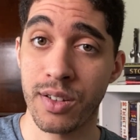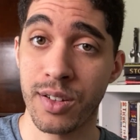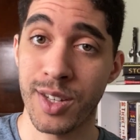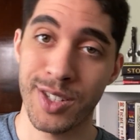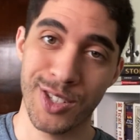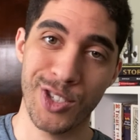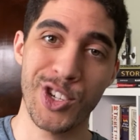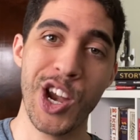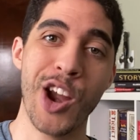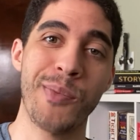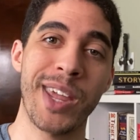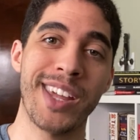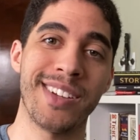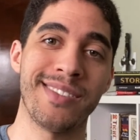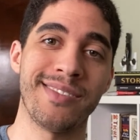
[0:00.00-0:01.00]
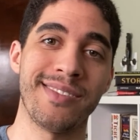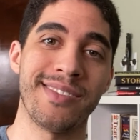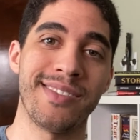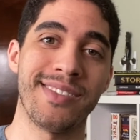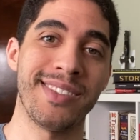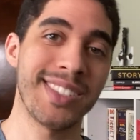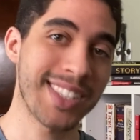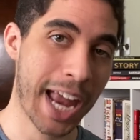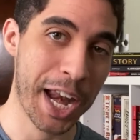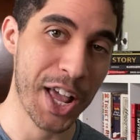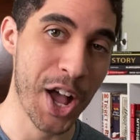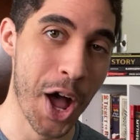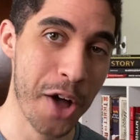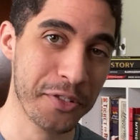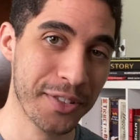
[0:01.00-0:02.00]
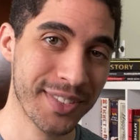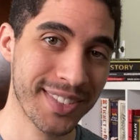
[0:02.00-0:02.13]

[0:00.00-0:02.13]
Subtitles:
This is Jeremy, signing off.